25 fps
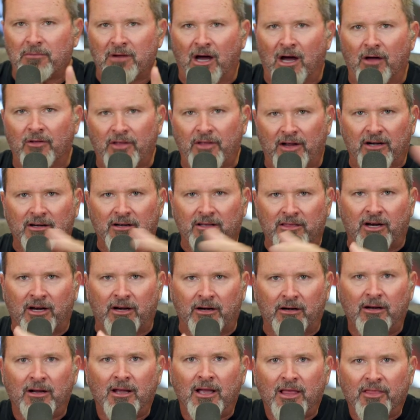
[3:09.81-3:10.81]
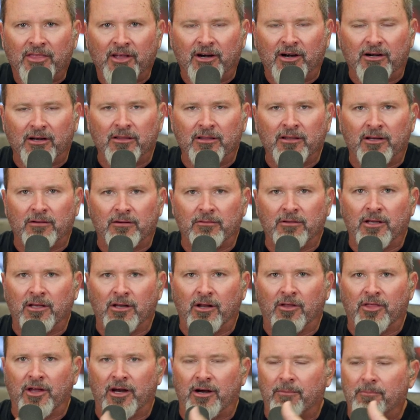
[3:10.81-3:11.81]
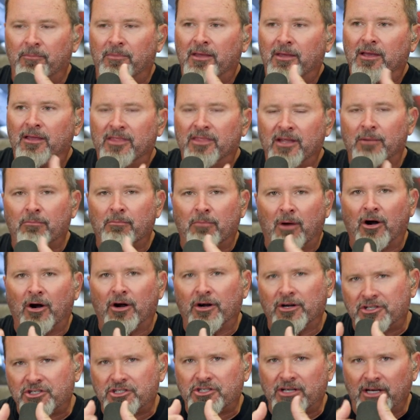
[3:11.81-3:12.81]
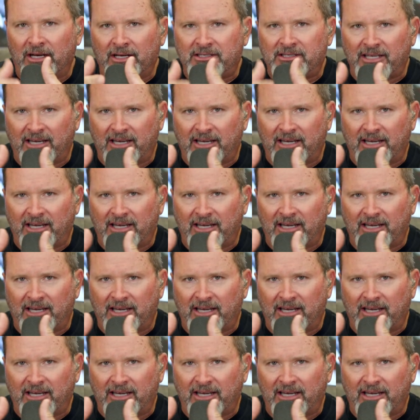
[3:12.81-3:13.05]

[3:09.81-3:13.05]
No, they're they're they're, they're you know they're they're merged uh,